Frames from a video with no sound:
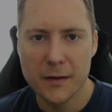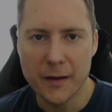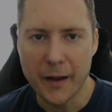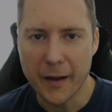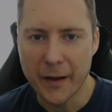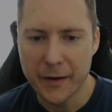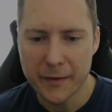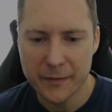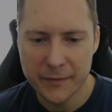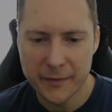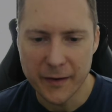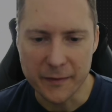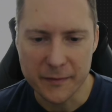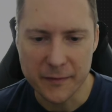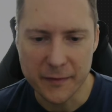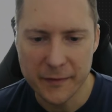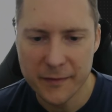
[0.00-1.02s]
And yeah,
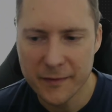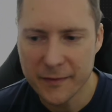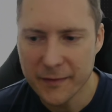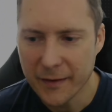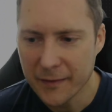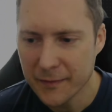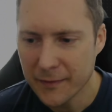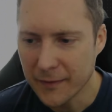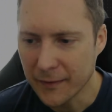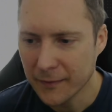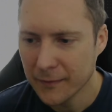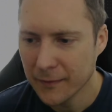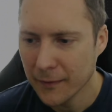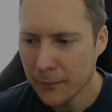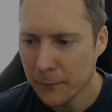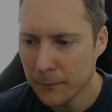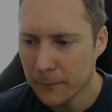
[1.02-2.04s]
so this is
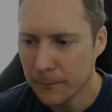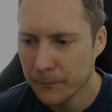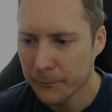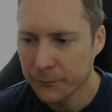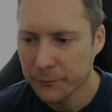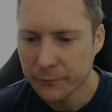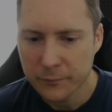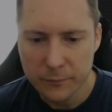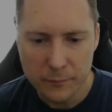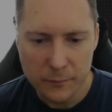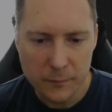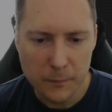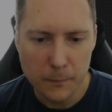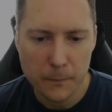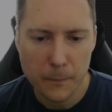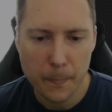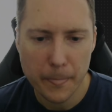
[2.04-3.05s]
SDXL.
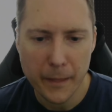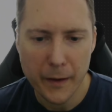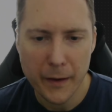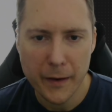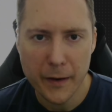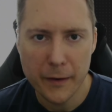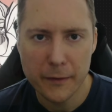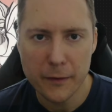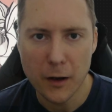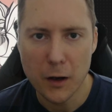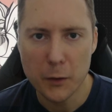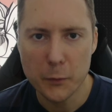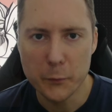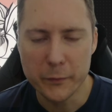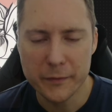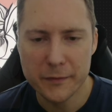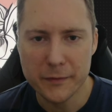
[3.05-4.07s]
And I
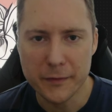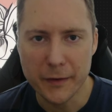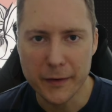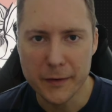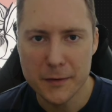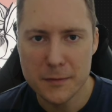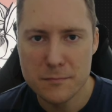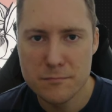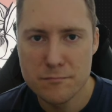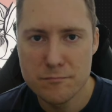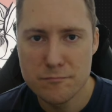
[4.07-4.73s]
would say,